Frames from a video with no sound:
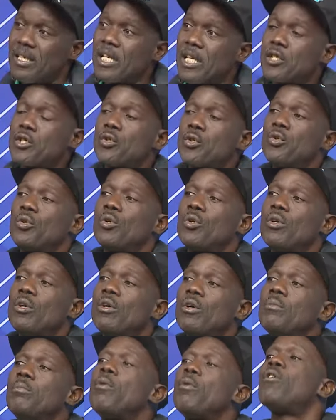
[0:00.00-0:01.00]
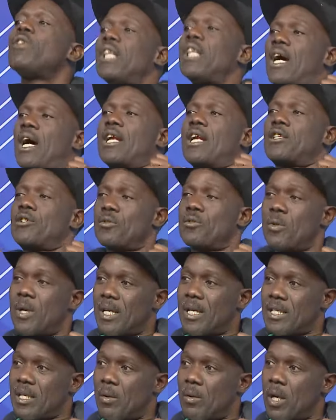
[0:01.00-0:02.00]
just to pull the hearts
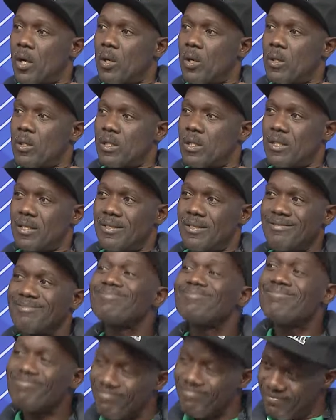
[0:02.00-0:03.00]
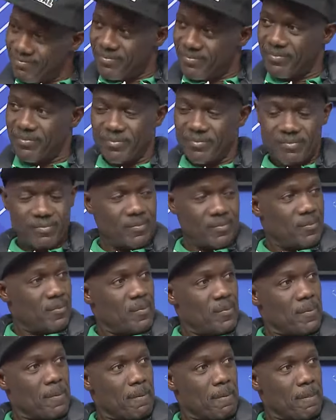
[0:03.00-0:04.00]
towards our cause. Mm -hmm. Why
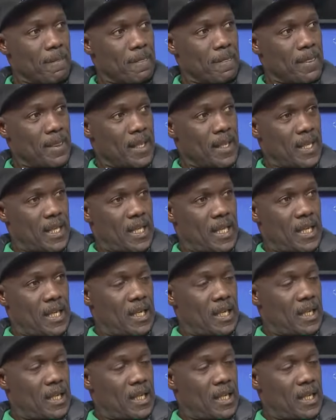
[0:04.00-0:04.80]
was that necessary?